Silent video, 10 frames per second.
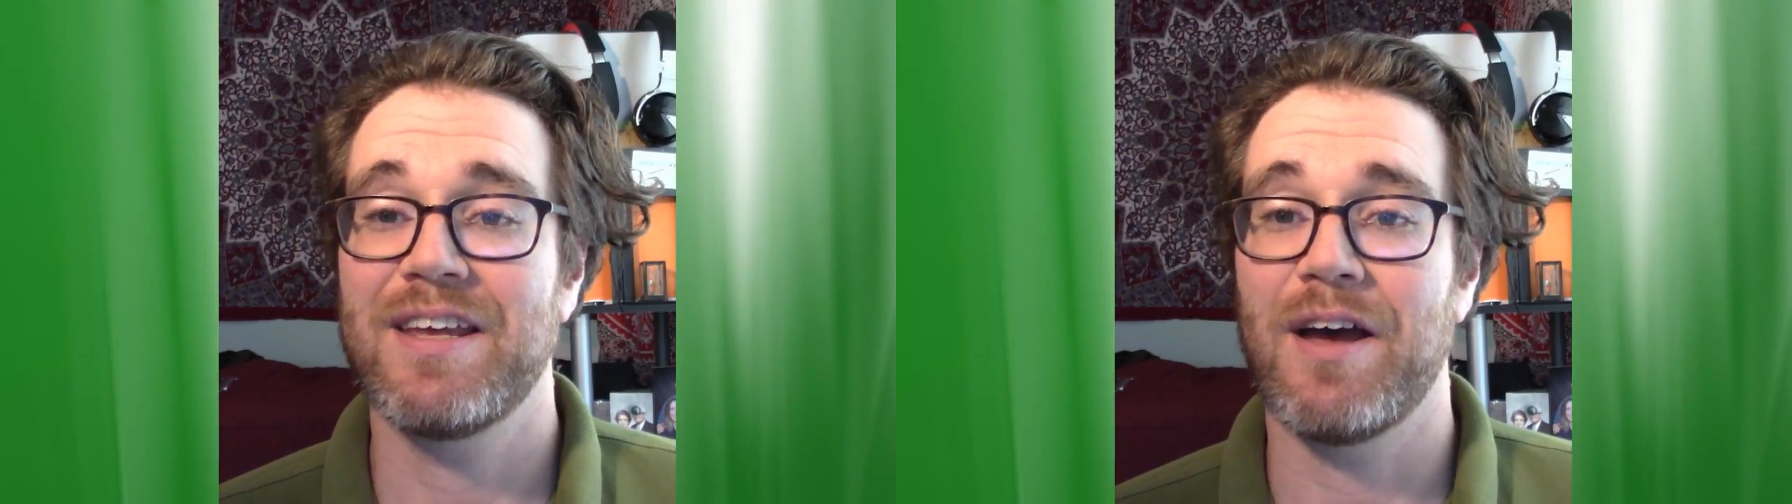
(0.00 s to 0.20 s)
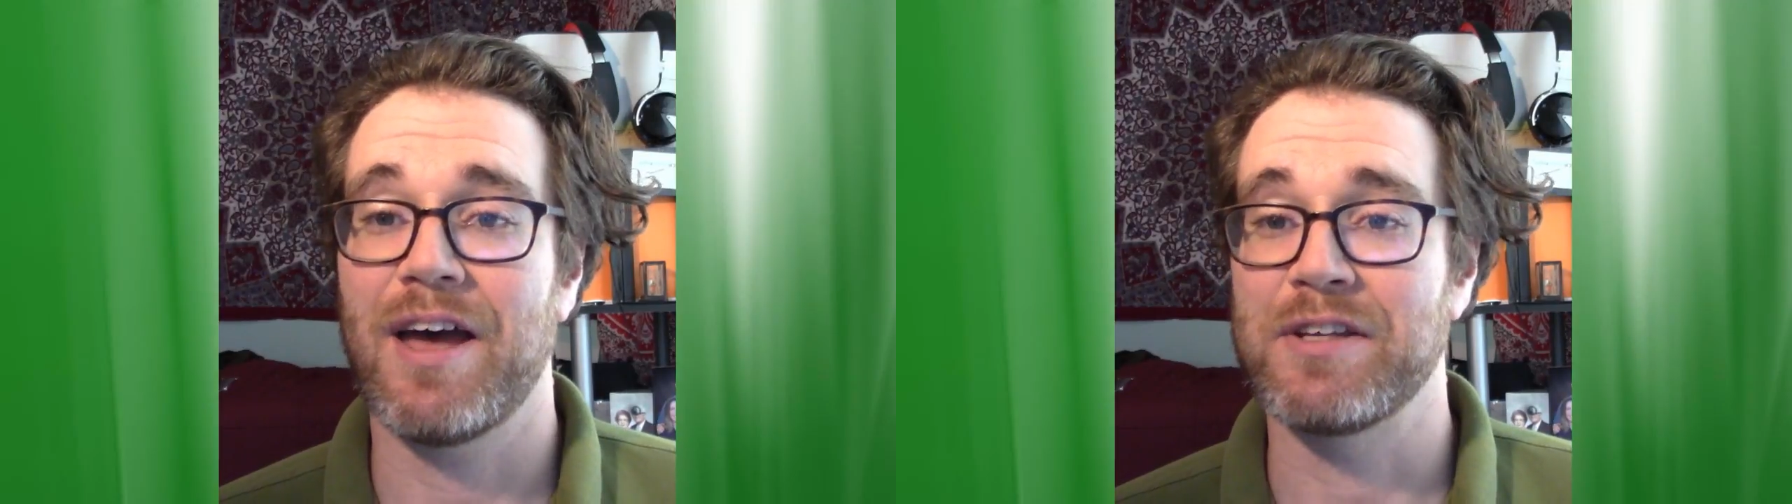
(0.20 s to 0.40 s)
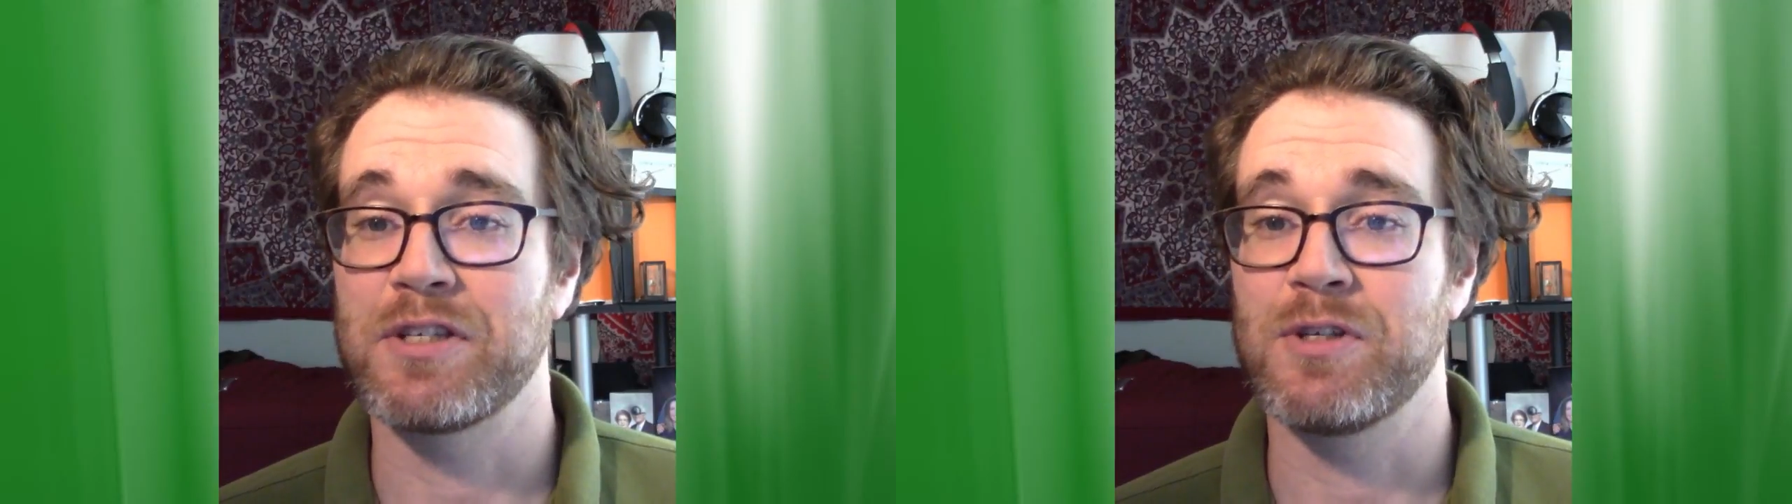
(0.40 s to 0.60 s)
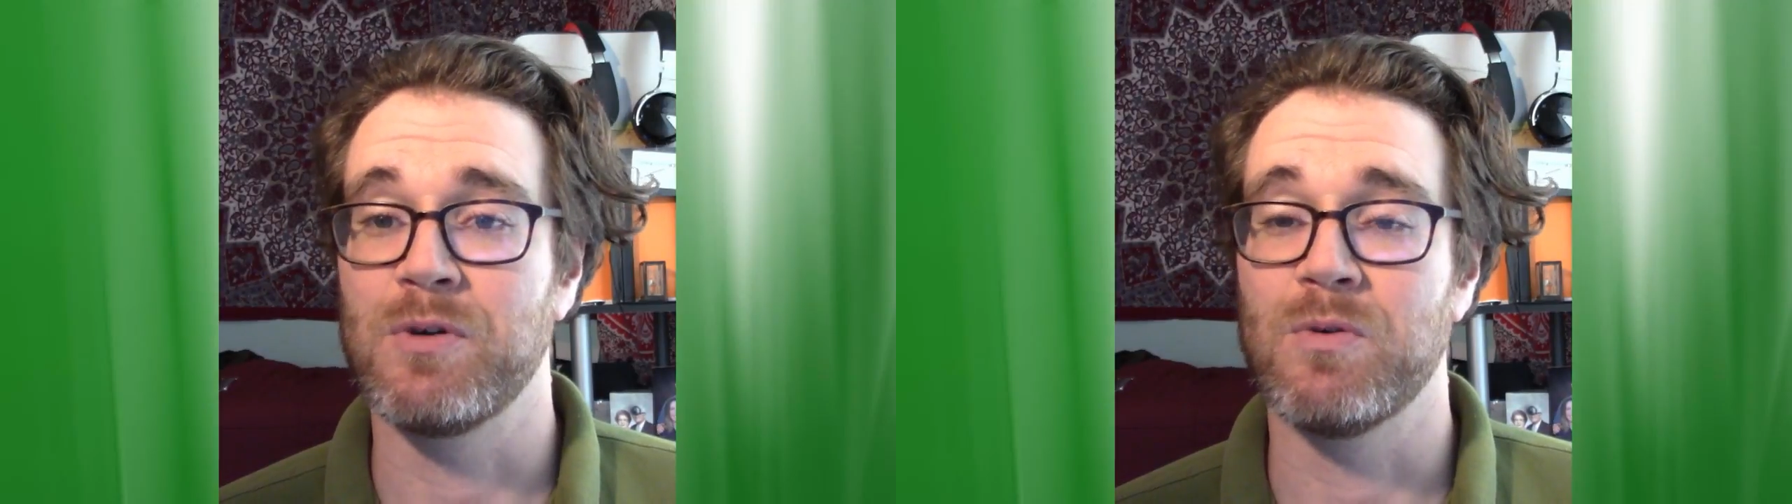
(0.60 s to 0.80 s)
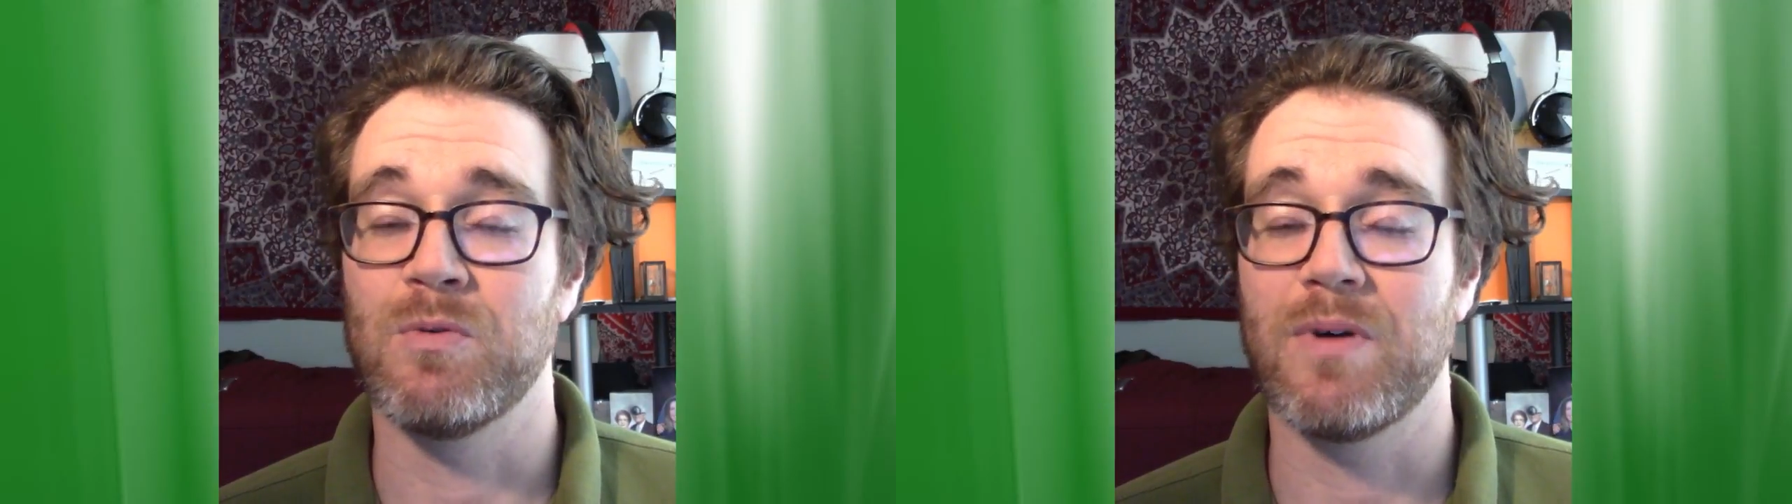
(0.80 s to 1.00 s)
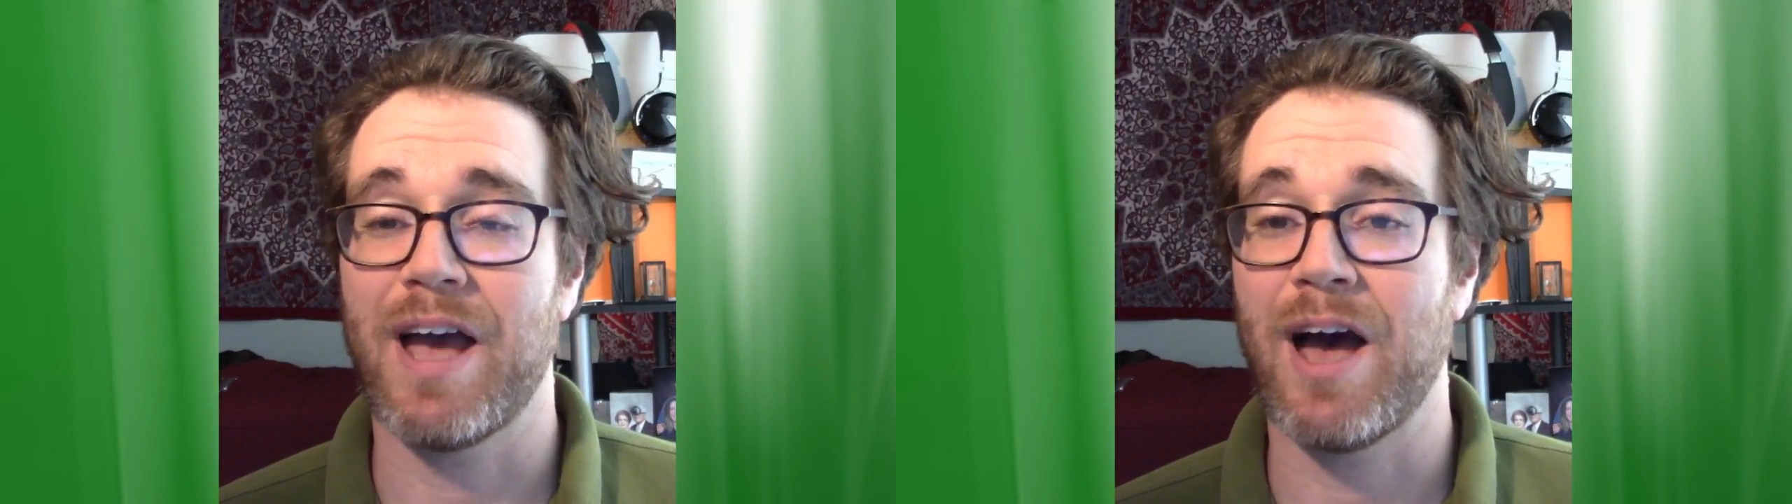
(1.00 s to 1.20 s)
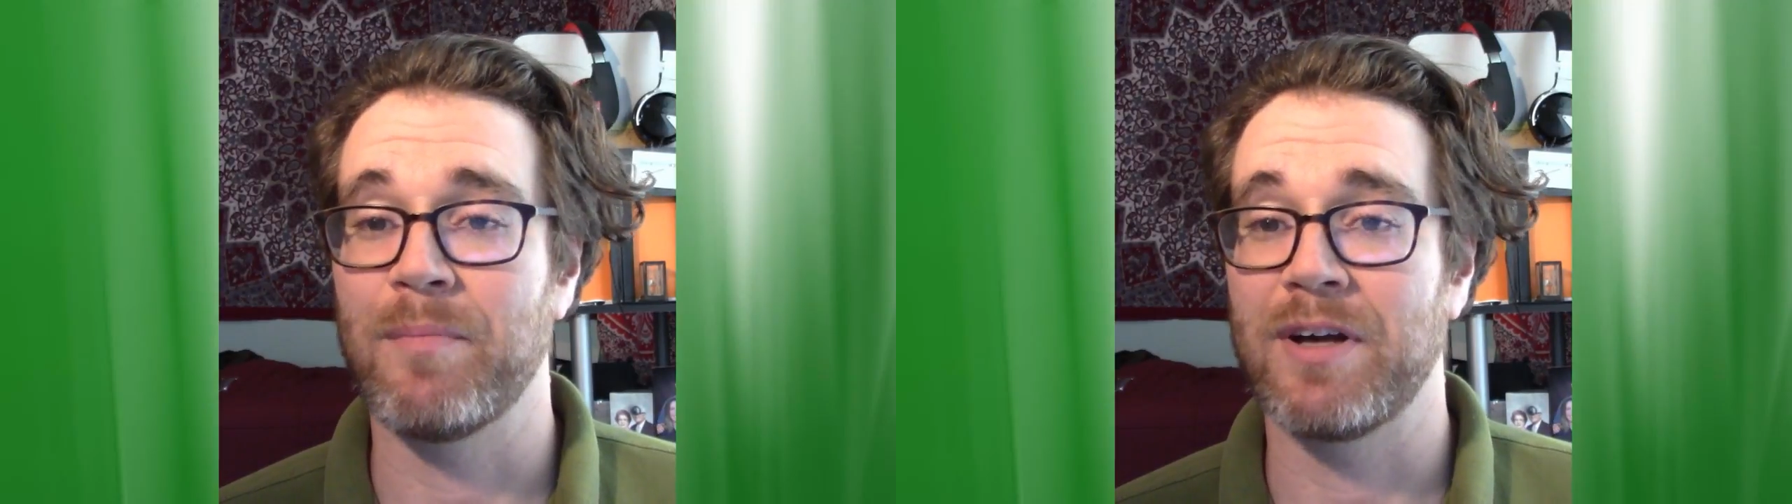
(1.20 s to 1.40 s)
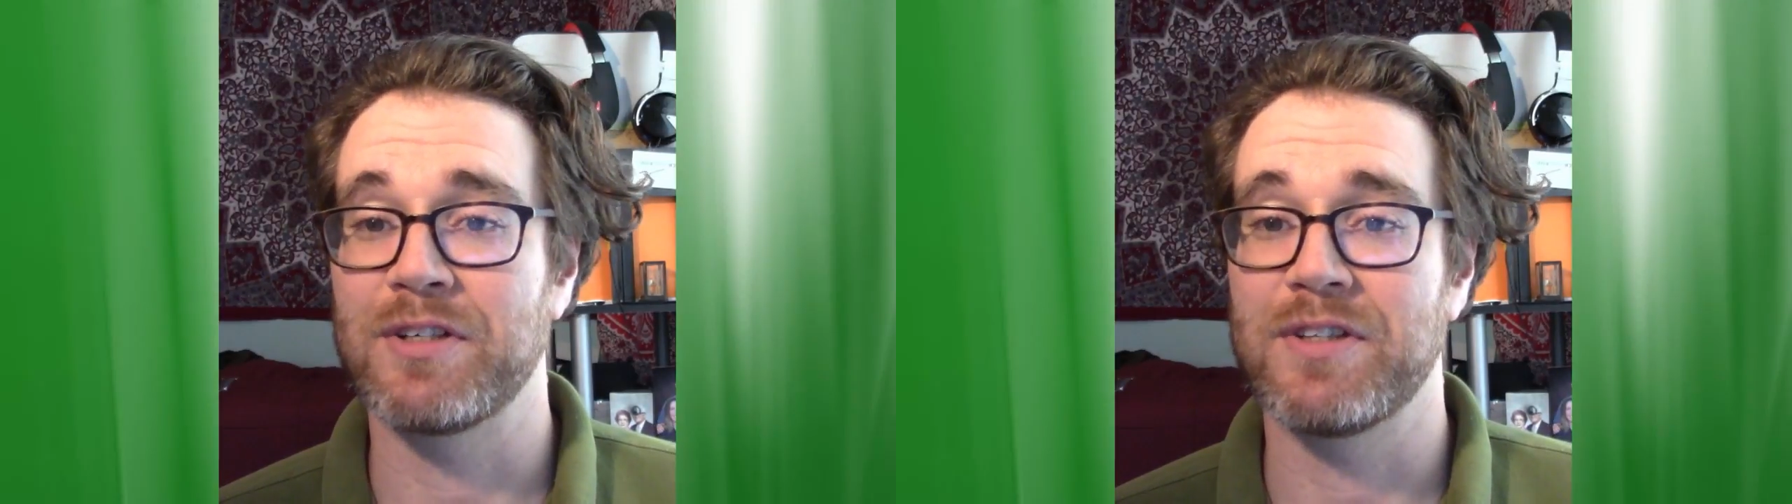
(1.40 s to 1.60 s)
as to how
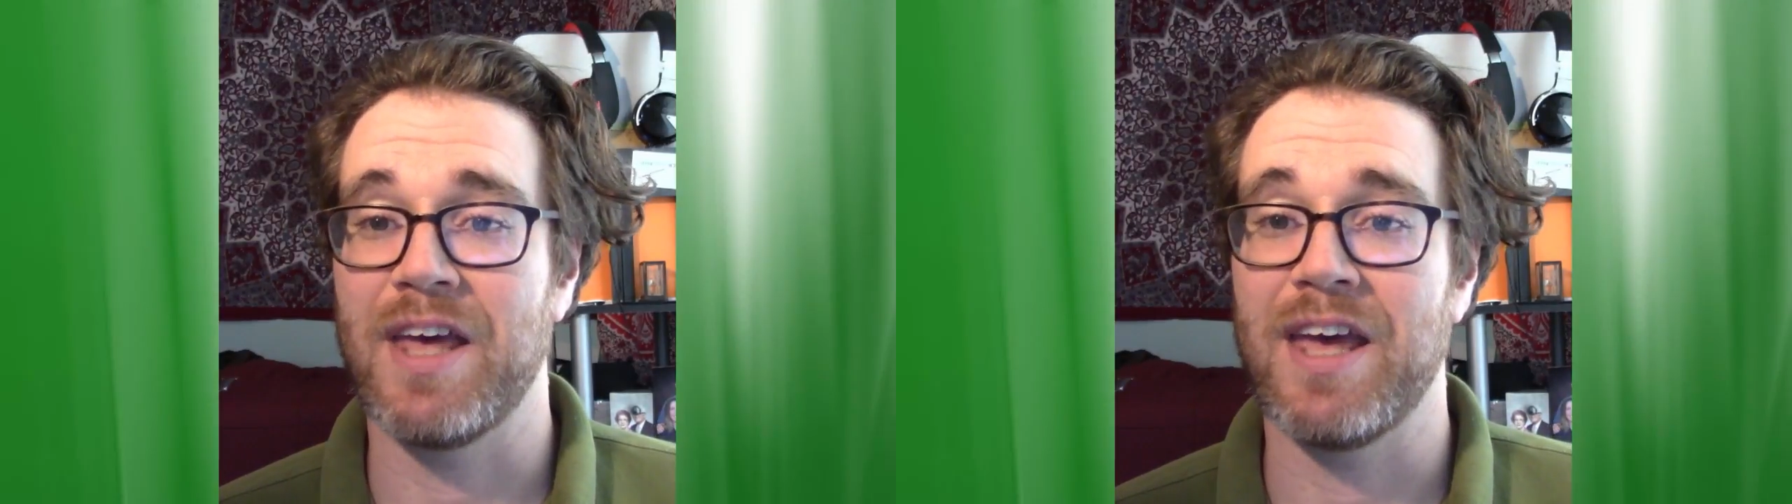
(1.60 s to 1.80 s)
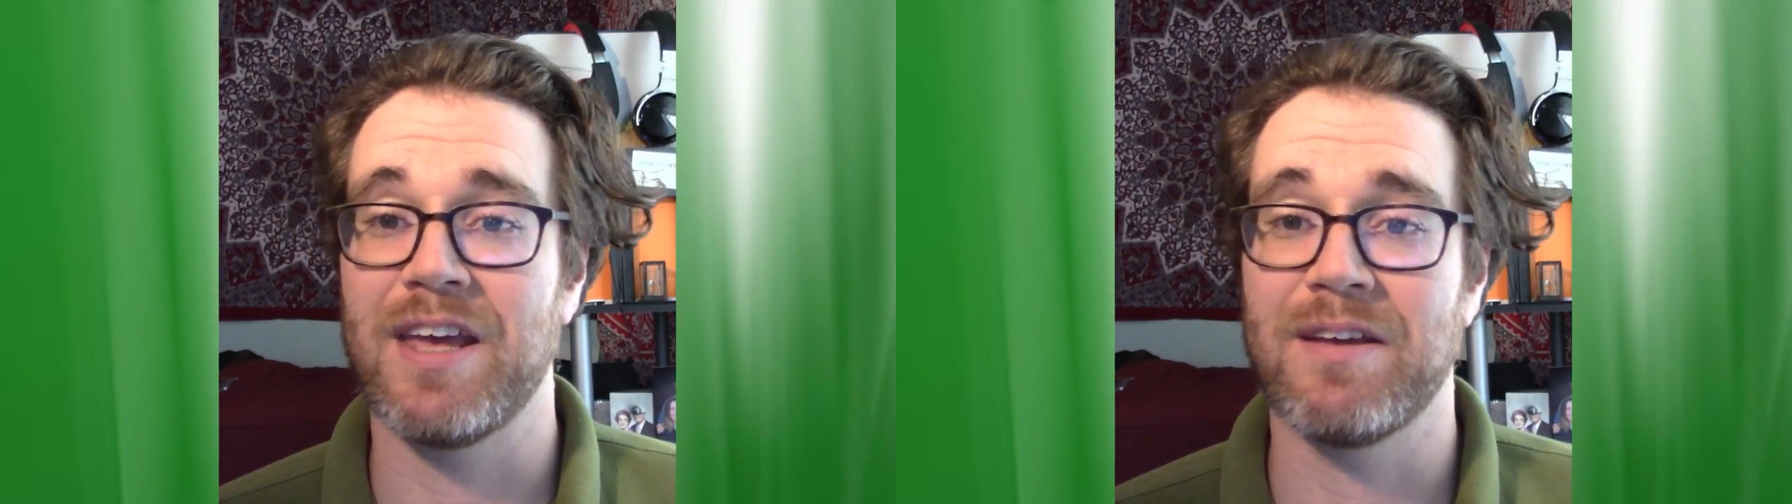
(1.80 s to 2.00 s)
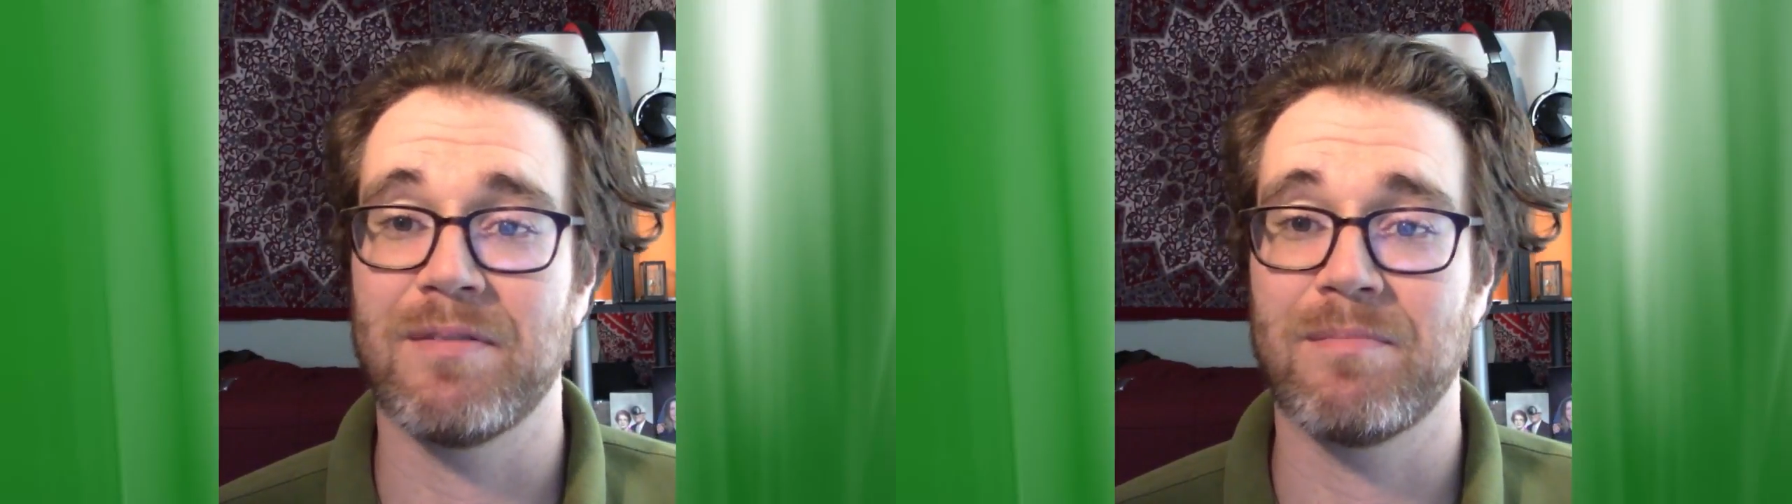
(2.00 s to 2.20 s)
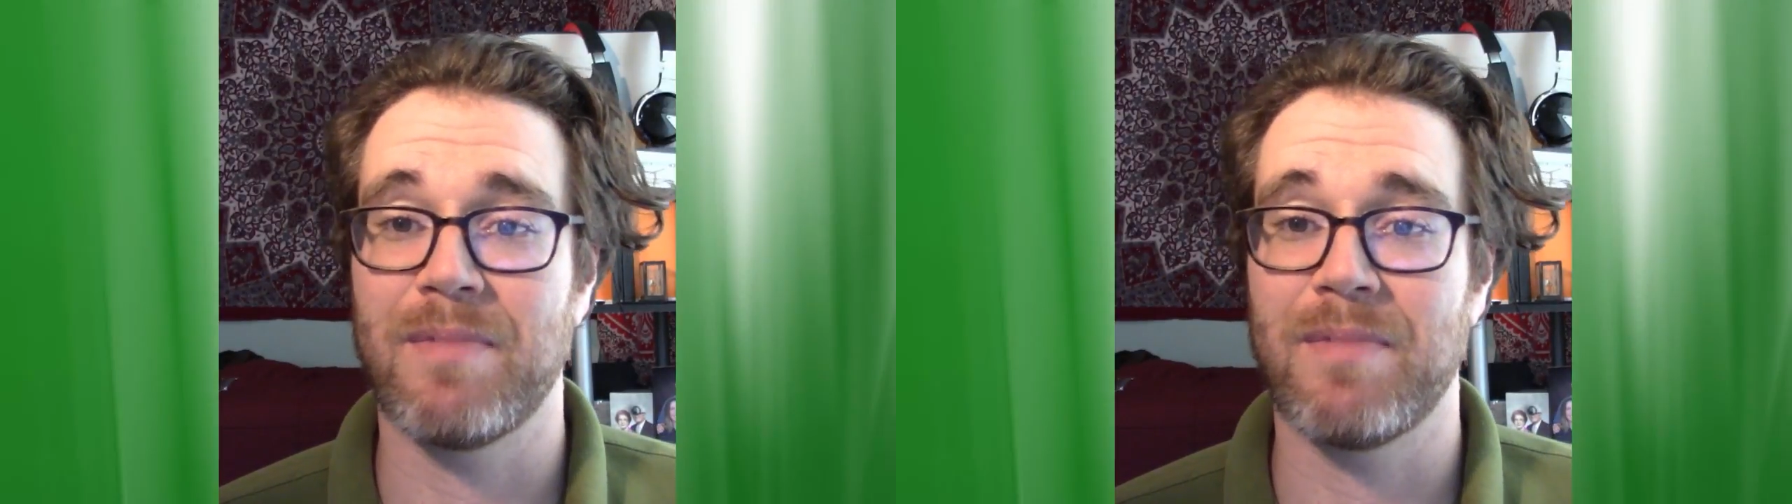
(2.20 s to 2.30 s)
much they